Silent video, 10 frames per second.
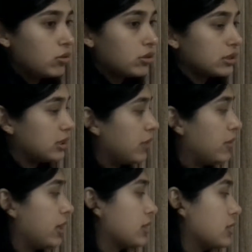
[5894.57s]
Or the same
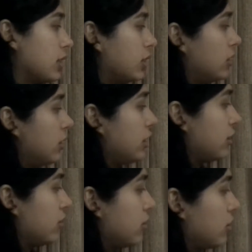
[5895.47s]
thing as saying
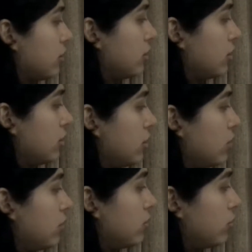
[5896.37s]
like
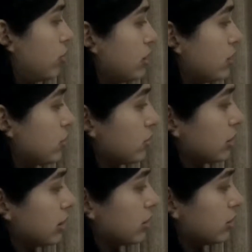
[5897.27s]

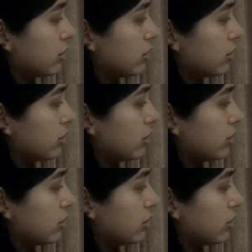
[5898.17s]
0.06.